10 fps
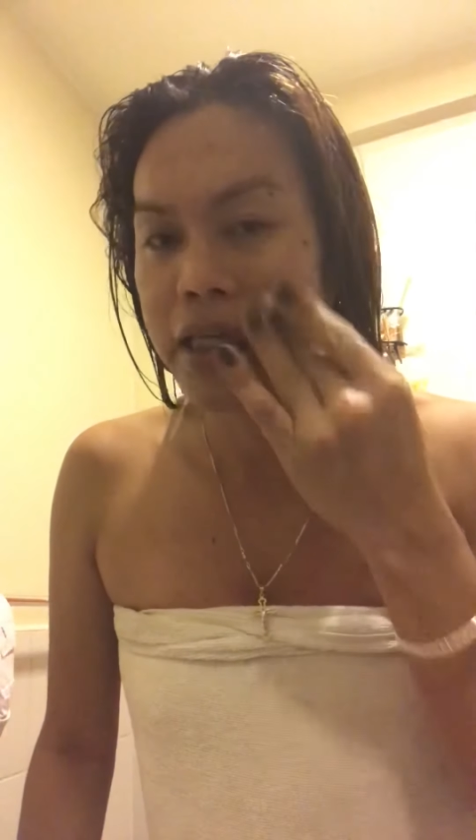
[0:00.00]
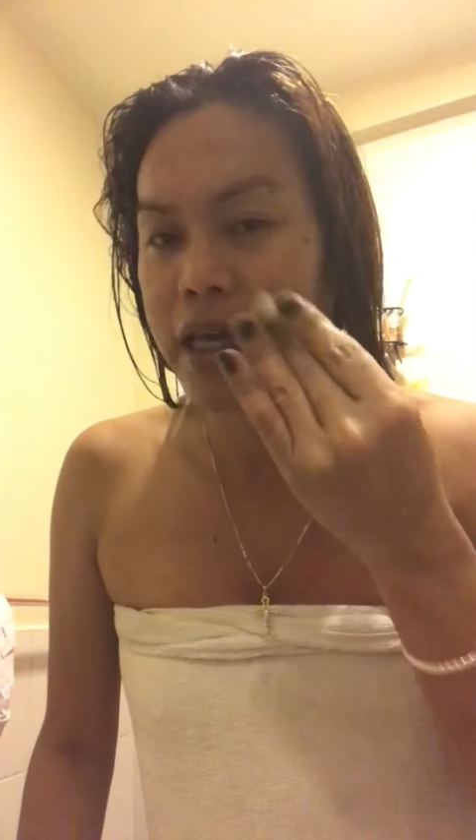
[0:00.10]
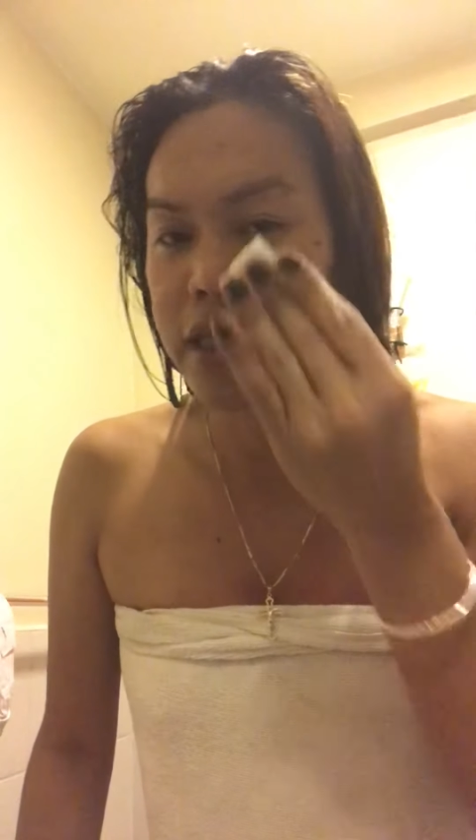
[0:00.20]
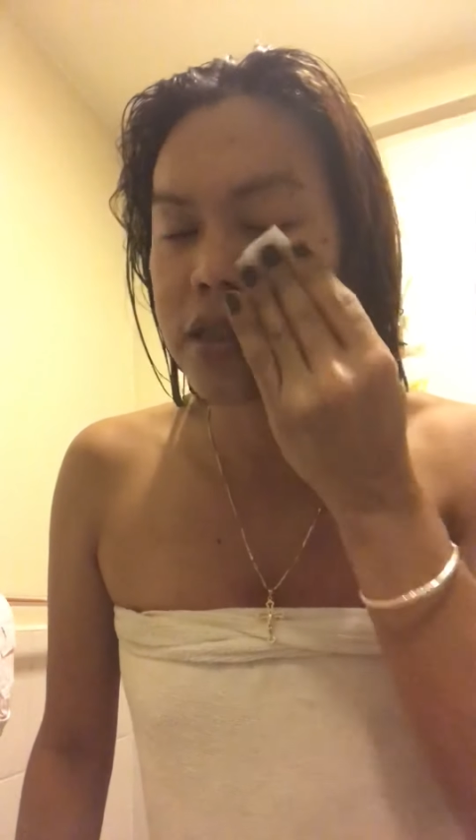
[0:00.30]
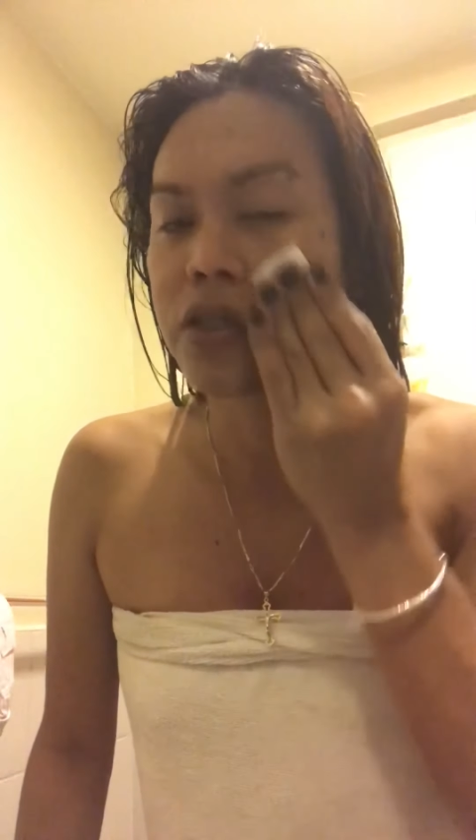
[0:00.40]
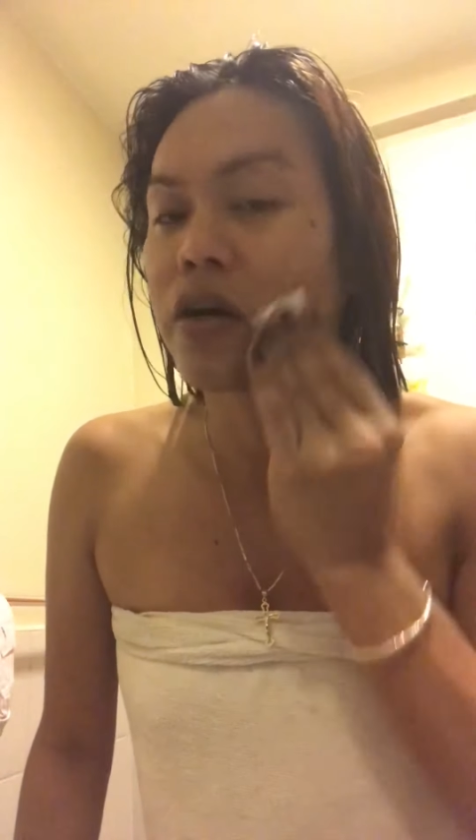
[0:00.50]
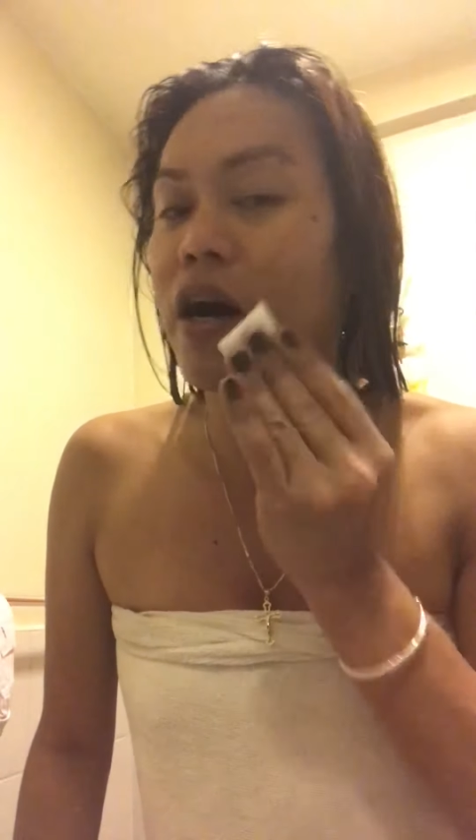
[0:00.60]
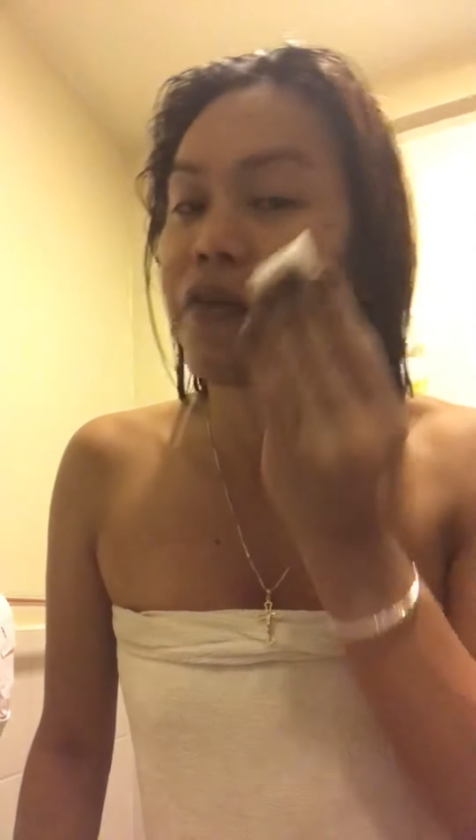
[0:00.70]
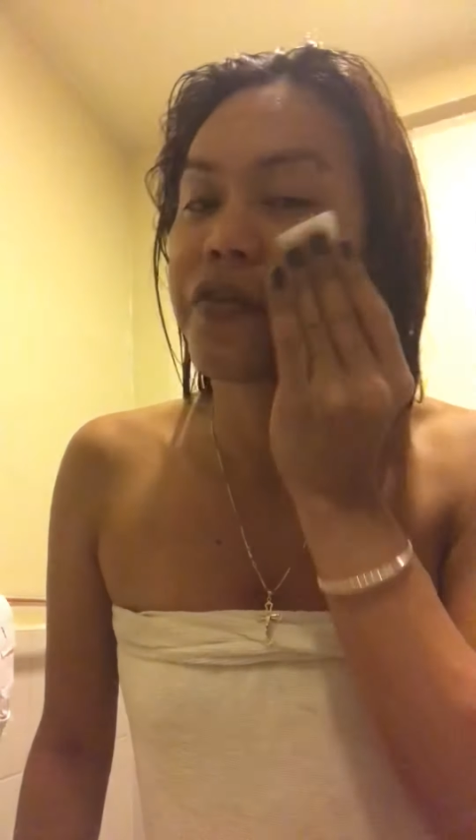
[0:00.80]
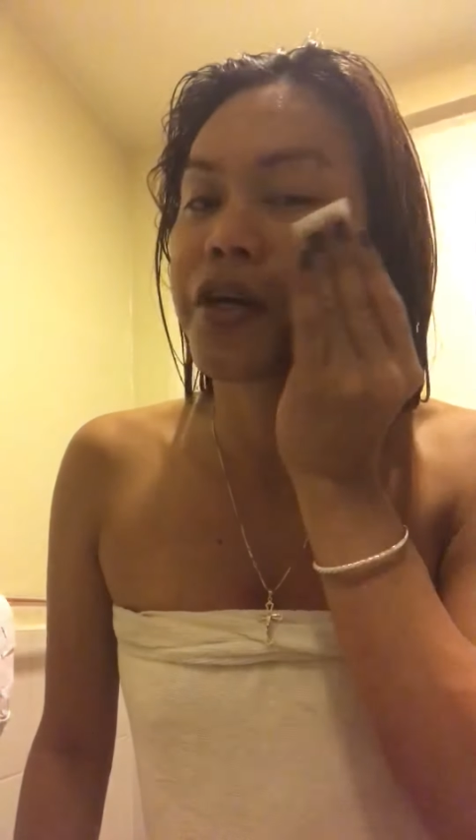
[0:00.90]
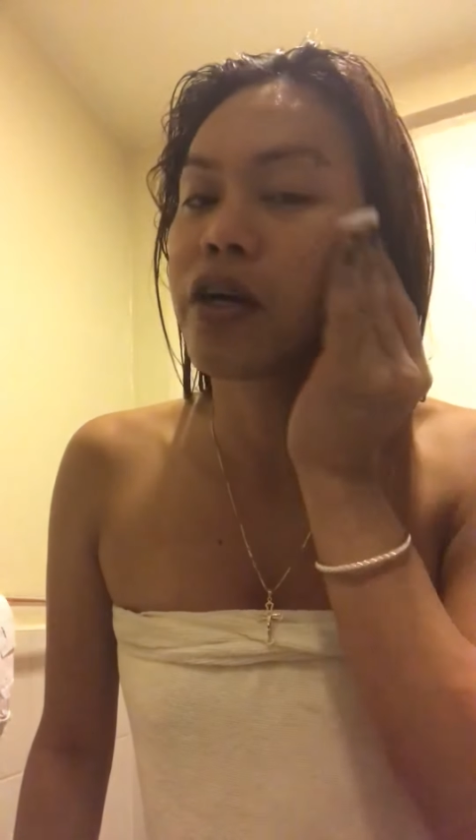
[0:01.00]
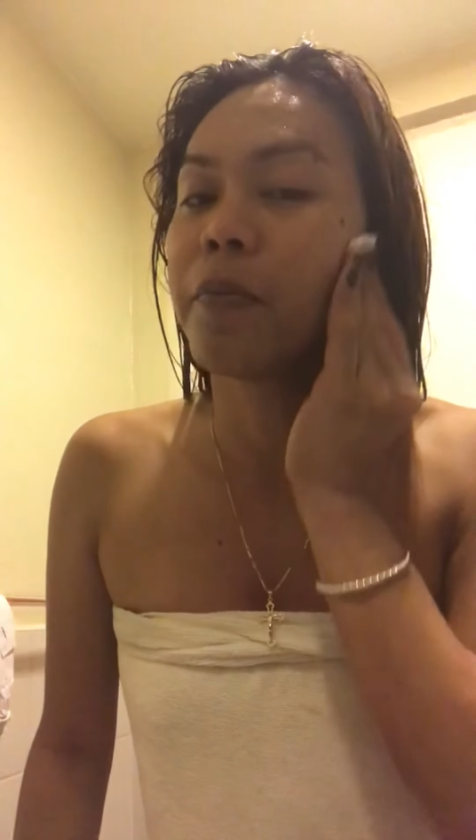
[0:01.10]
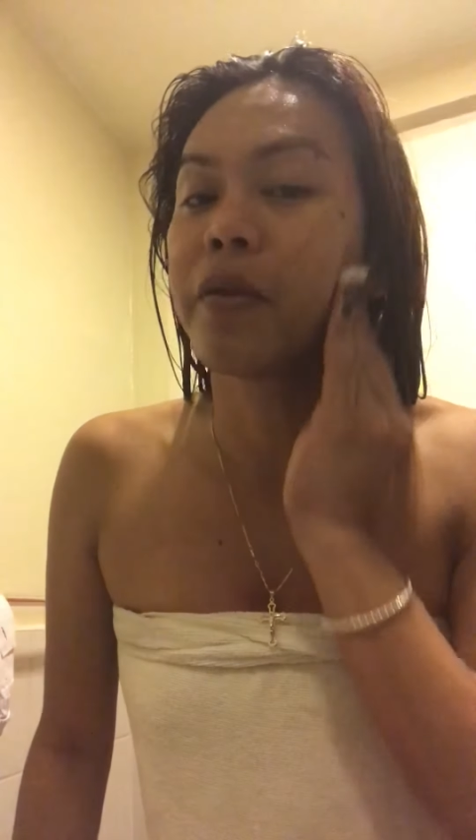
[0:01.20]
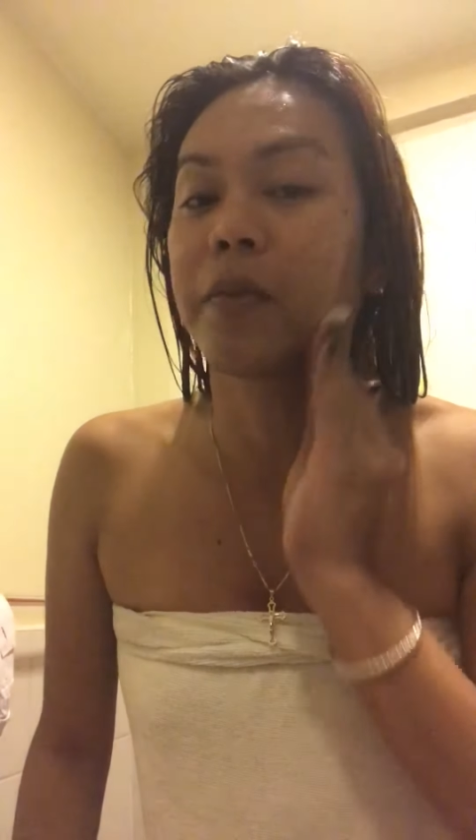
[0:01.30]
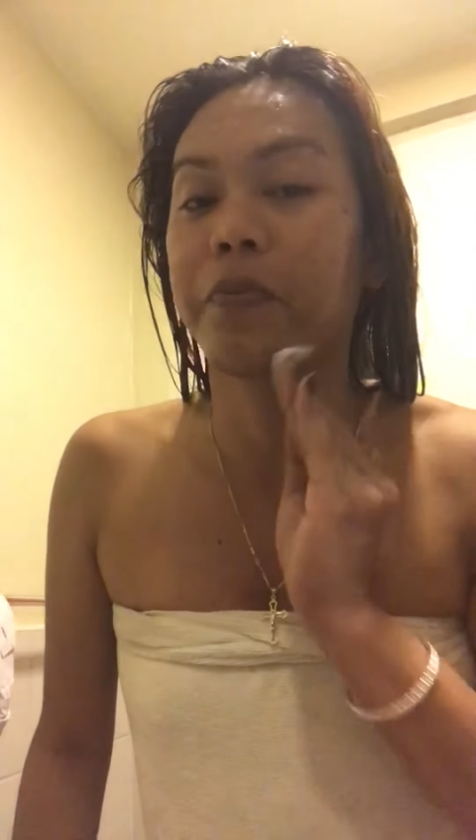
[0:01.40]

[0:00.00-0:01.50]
Ayan. So, after a couple